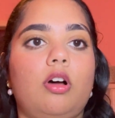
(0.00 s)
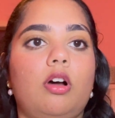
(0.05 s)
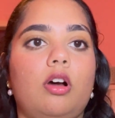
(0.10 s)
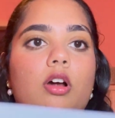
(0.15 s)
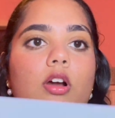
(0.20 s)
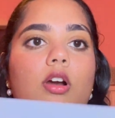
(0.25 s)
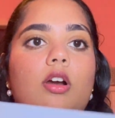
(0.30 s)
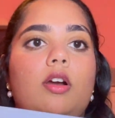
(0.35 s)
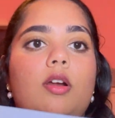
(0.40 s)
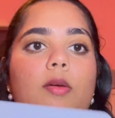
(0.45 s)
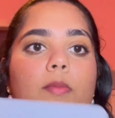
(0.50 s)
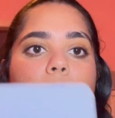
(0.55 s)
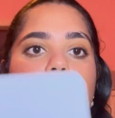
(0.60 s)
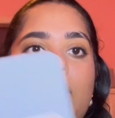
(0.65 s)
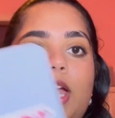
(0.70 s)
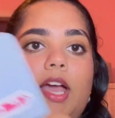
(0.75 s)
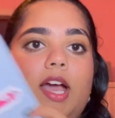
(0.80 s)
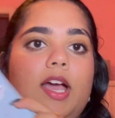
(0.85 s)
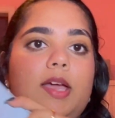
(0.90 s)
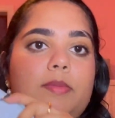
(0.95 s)
are
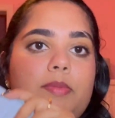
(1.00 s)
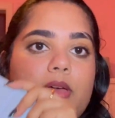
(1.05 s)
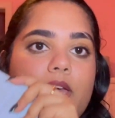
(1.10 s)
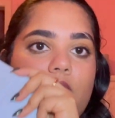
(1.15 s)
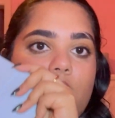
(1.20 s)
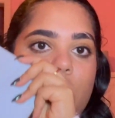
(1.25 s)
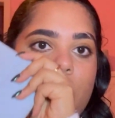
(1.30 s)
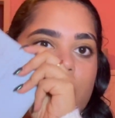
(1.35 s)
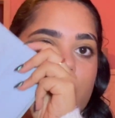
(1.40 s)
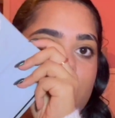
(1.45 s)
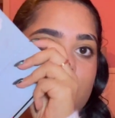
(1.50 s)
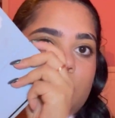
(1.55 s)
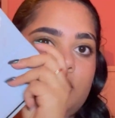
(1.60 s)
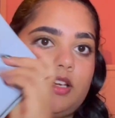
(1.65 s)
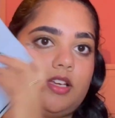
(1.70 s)
my iPad.